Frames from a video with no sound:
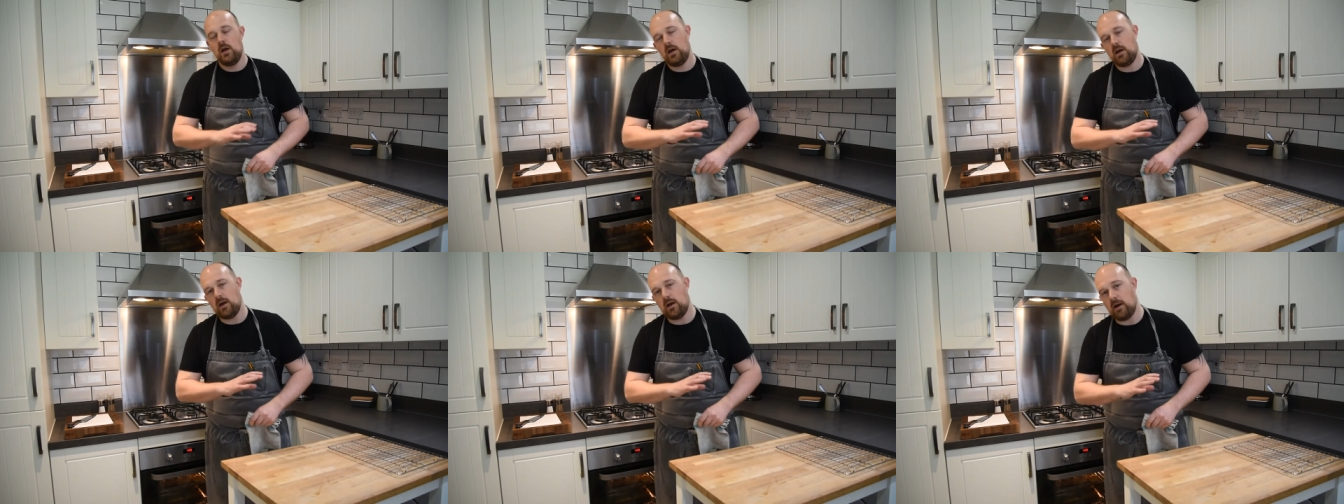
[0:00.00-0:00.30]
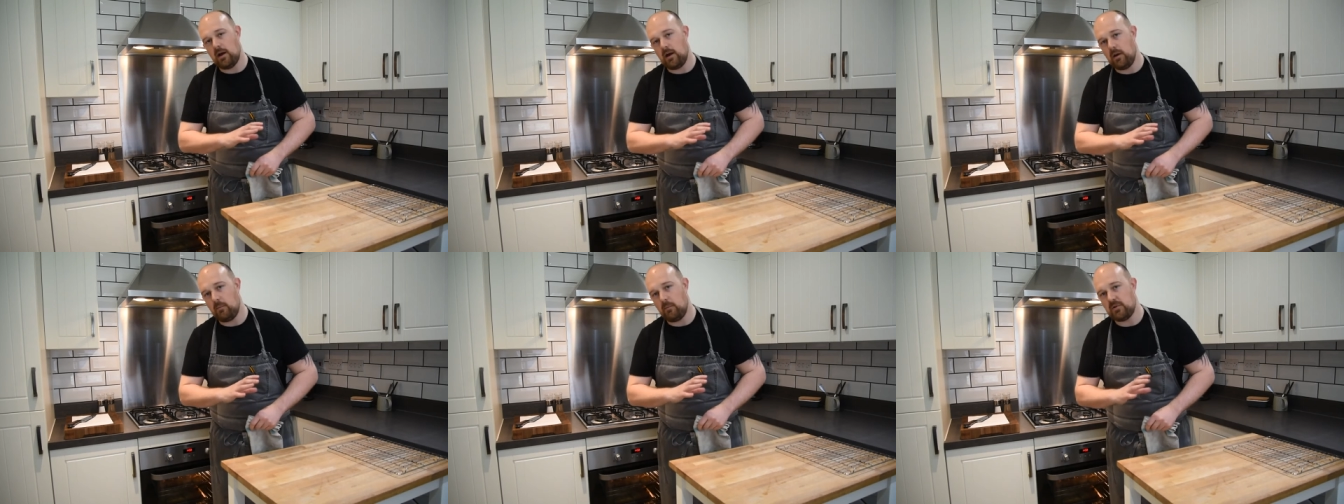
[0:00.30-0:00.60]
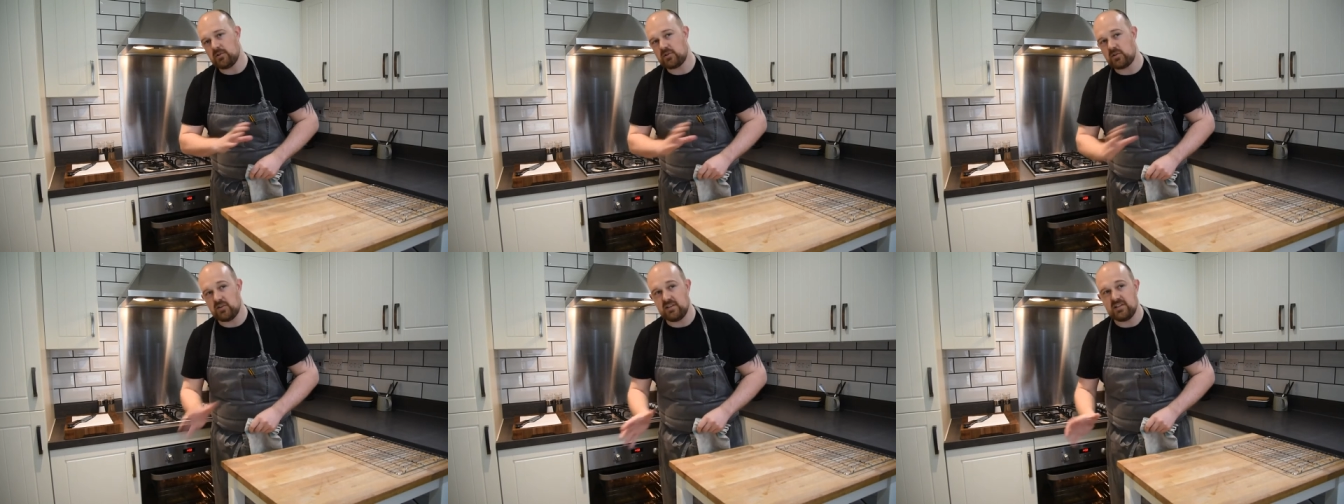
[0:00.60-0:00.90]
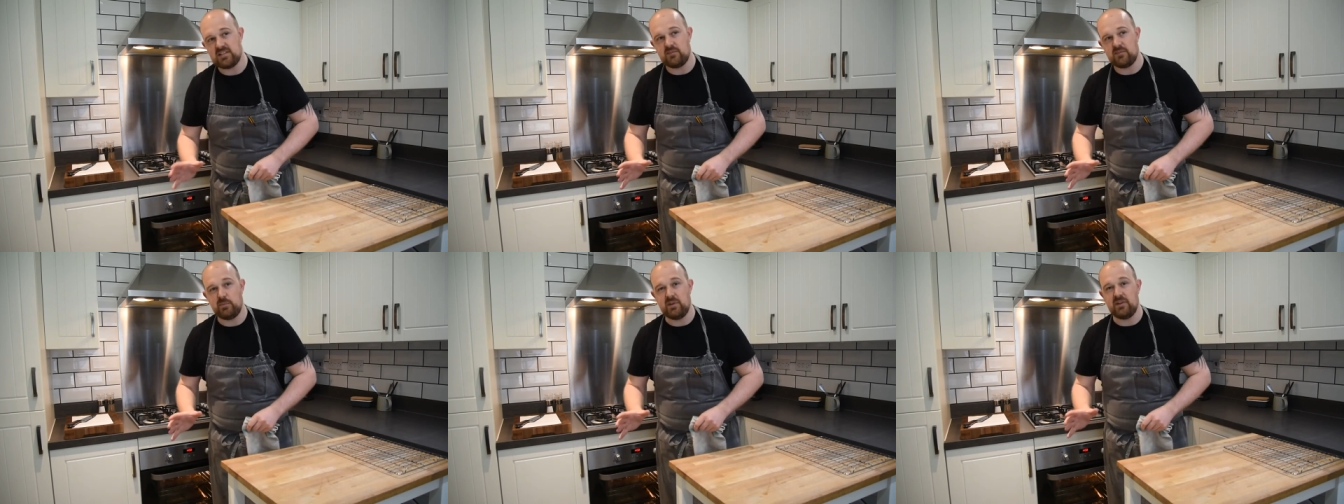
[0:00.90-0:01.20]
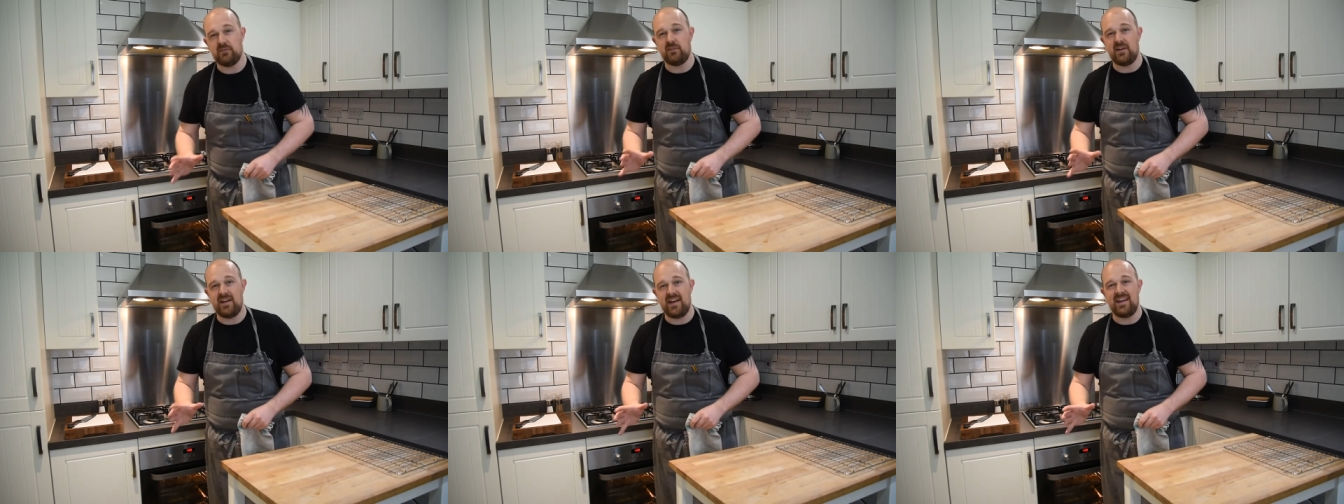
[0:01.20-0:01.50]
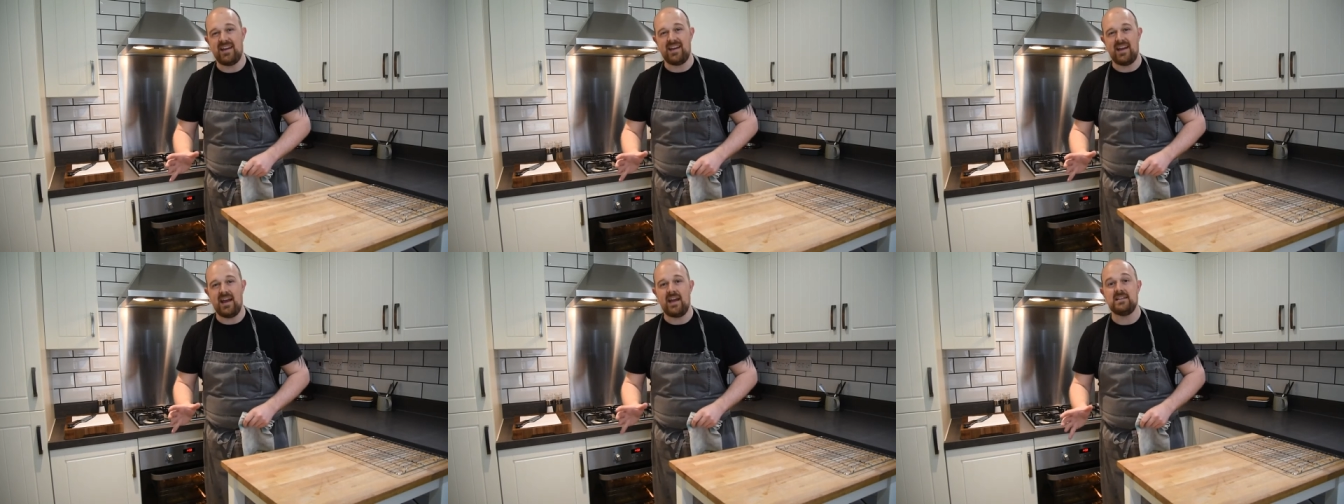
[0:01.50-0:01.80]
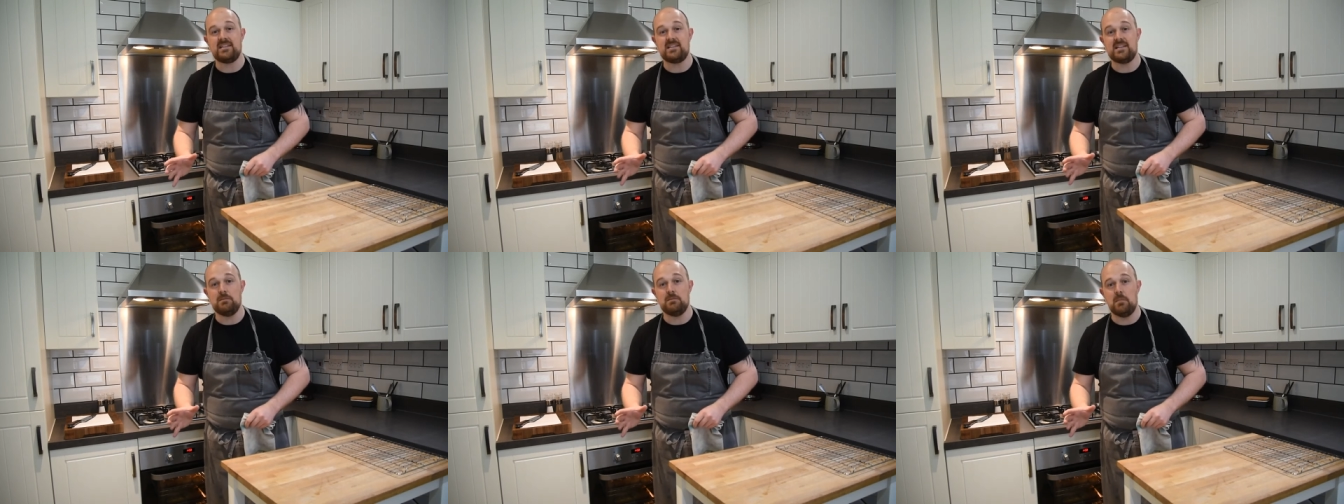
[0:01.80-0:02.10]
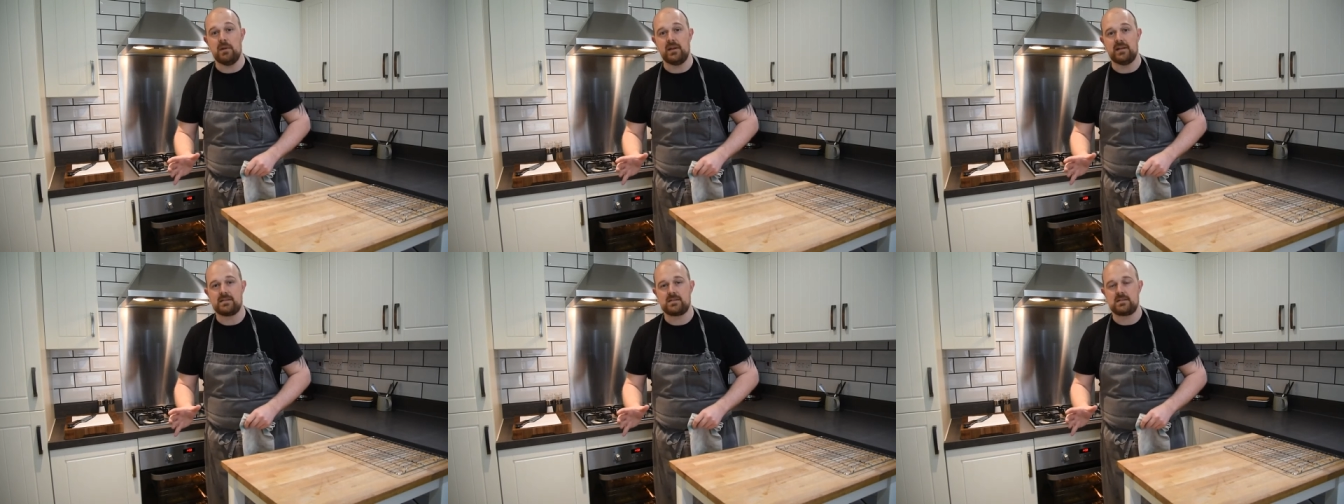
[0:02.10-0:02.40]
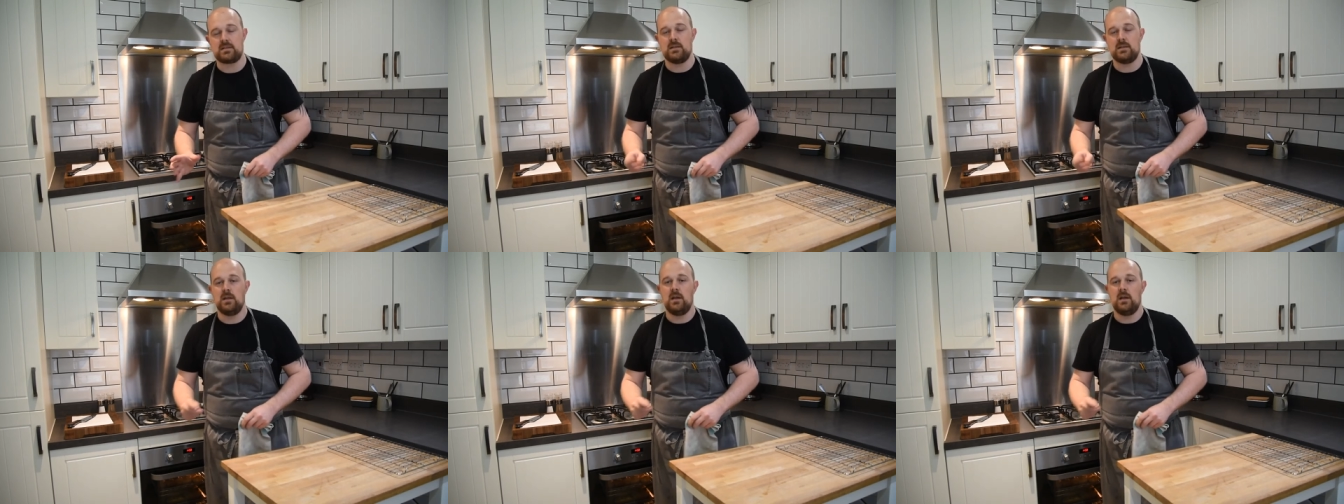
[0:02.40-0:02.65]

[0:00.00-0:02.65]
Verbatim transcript: Um, so these have been for 18 minutes.